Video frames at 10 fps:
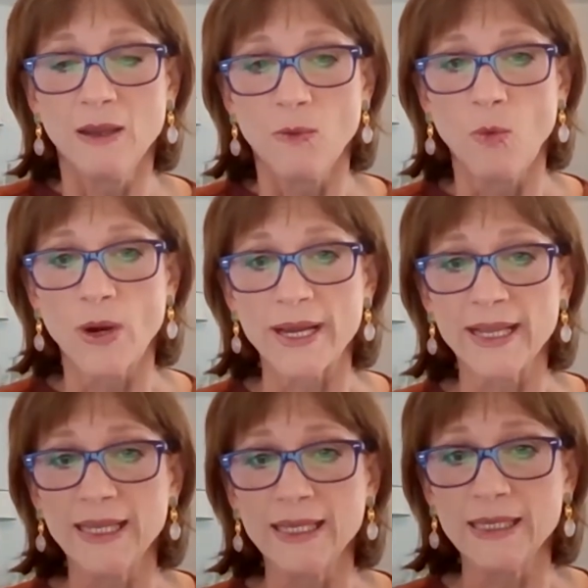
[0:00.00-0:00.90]

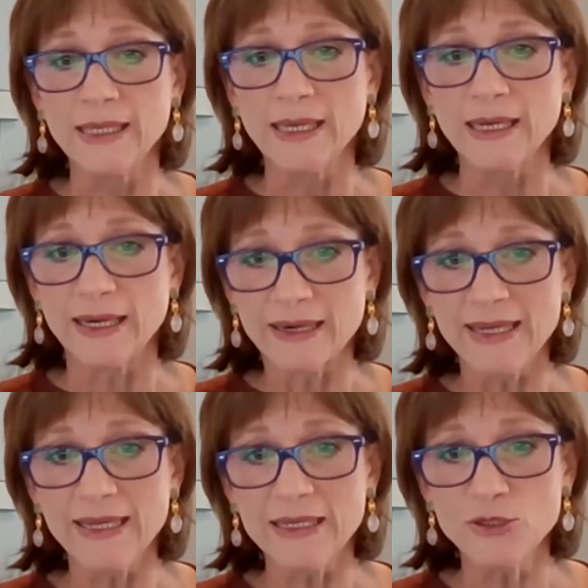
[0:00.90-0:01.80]
When
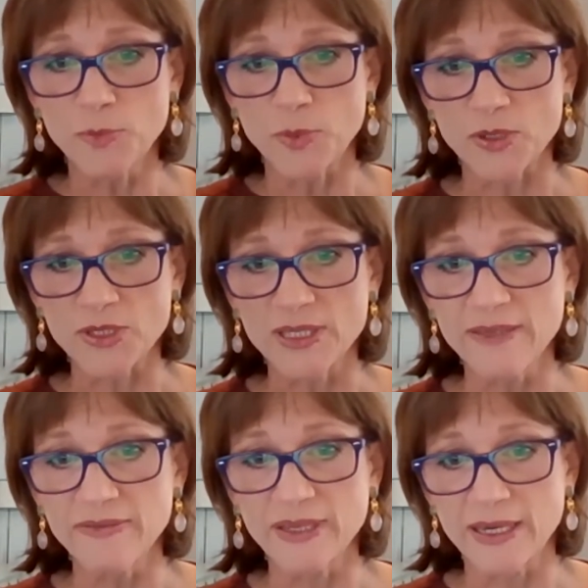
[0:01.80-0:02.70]
early
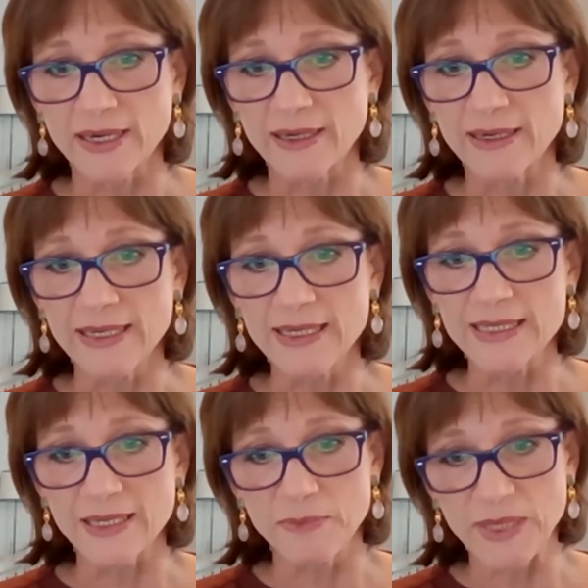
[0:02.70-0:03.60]
supportive care is
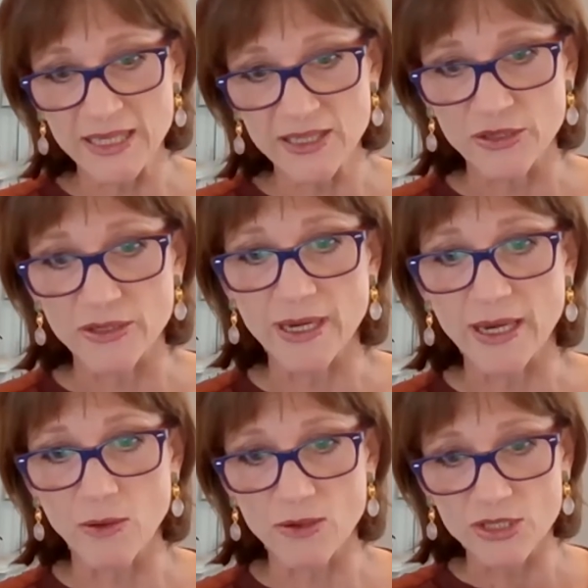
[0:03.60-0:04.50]
administered
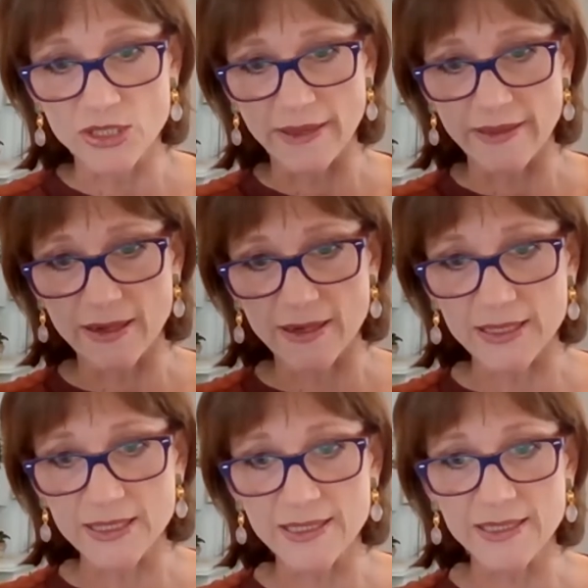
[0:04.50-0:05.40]
alongside the CAR
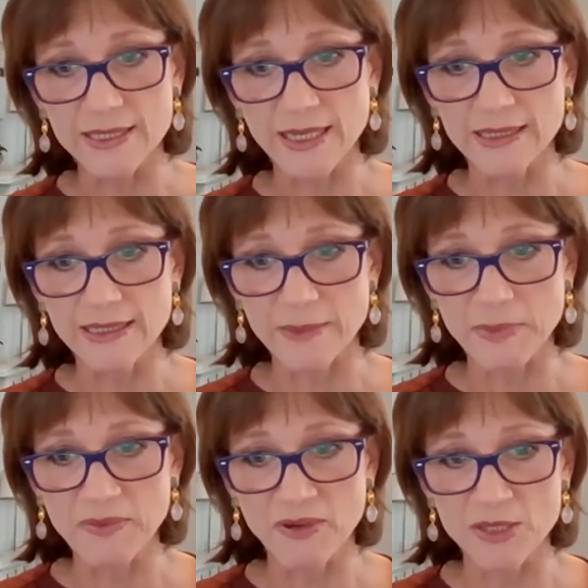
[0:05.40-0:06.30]
T-cell therapy
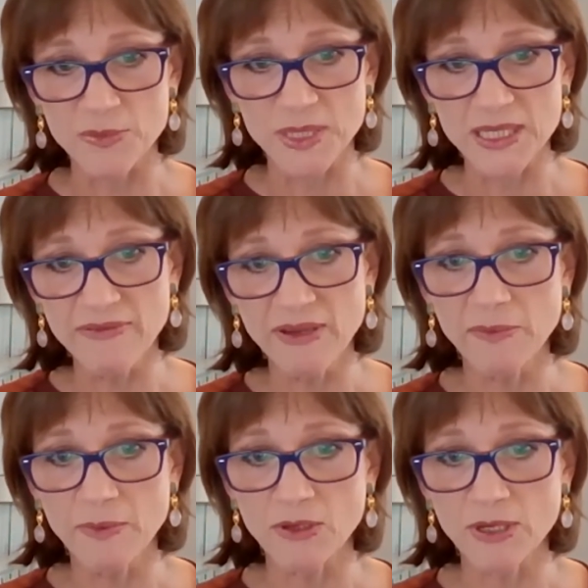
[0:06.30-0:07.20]
for specific
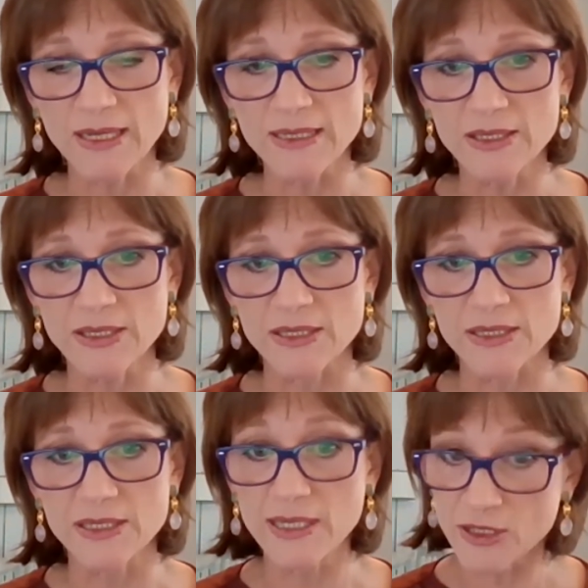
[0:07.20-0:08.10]
blood cancers,
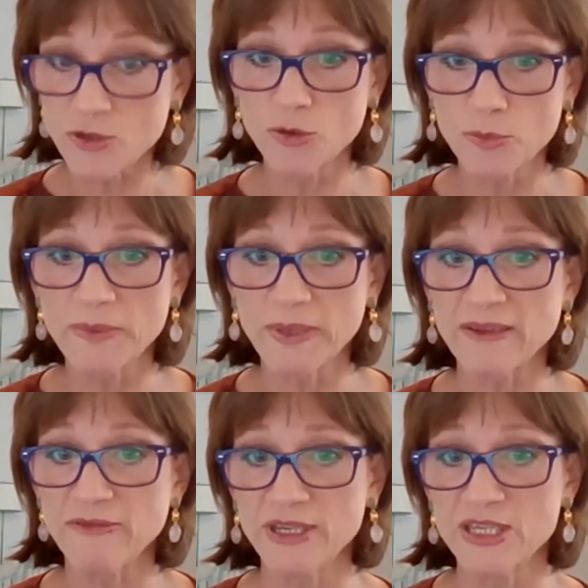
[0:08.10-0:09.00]
this could be
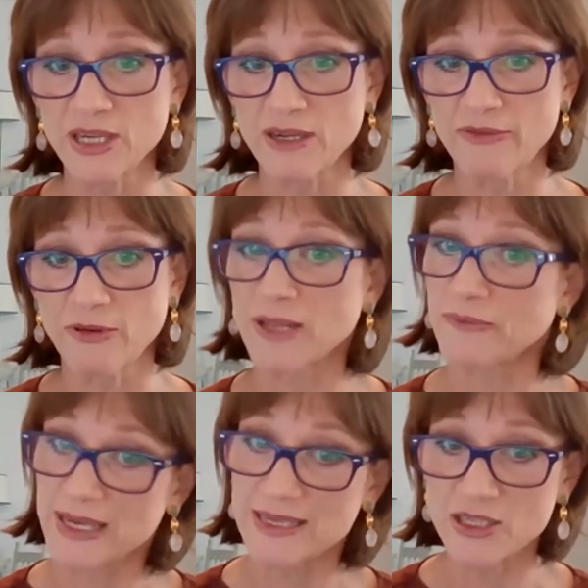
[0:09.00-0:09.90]
beneficial for
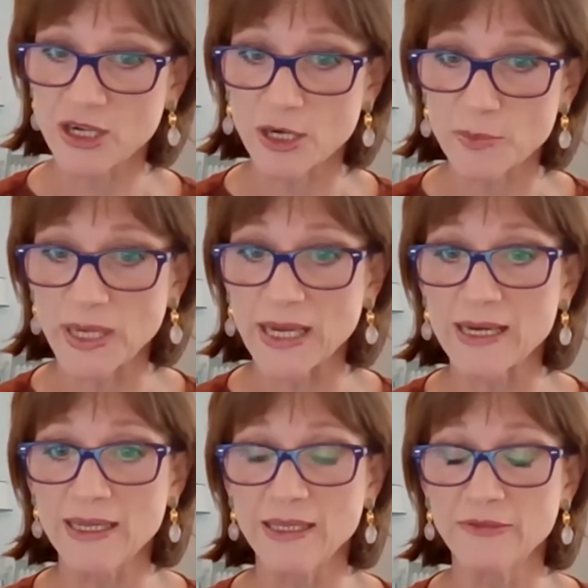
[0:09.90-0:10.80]
advanced care
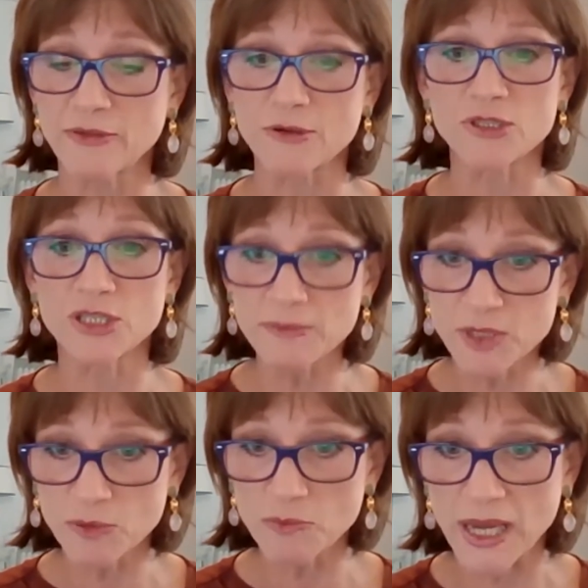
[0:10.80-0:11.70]
planning, for
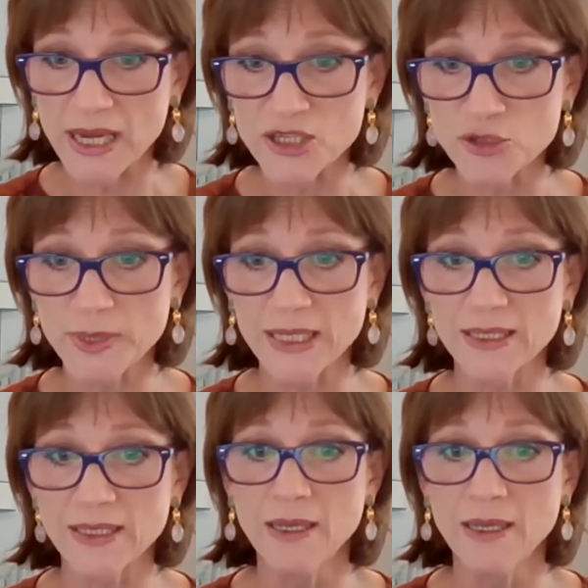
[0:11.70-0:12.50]
symptom management,